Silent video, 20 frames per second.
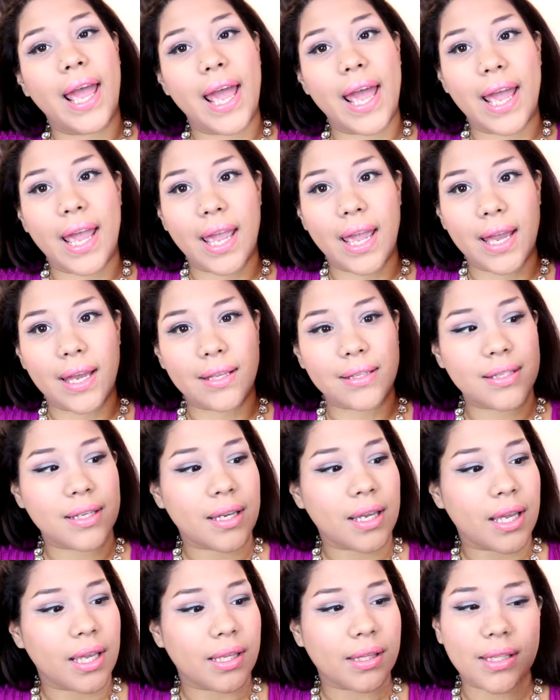and
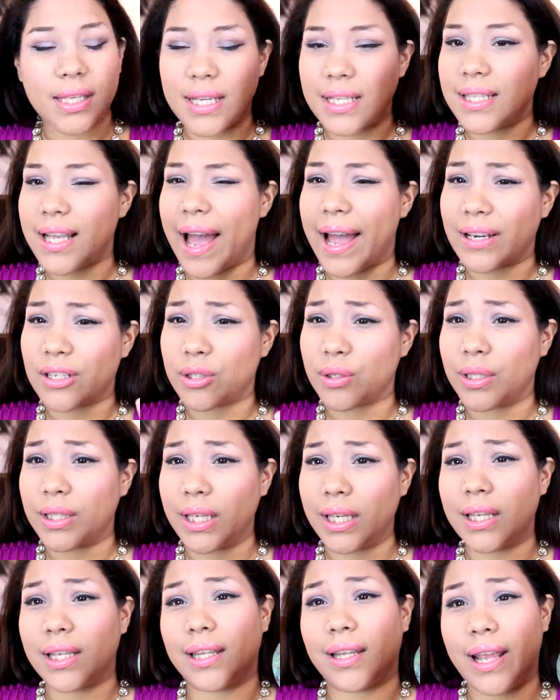these
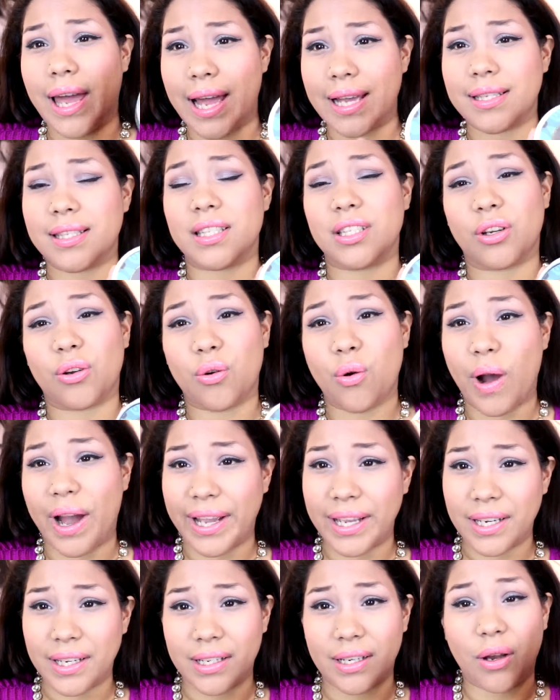actually last
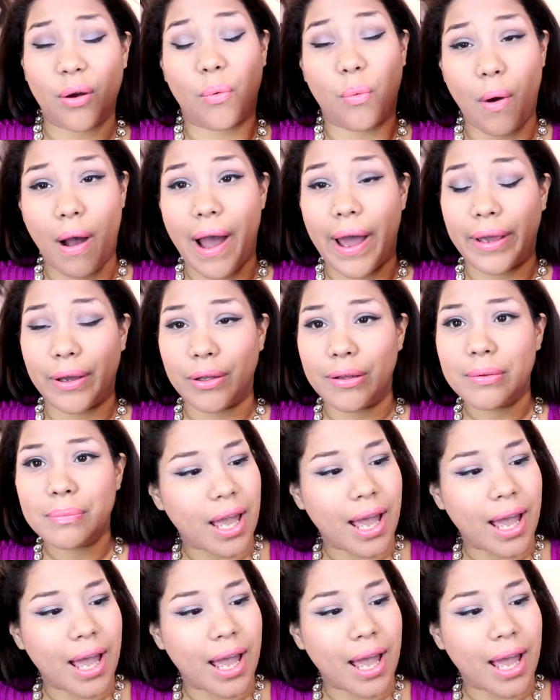quite a while,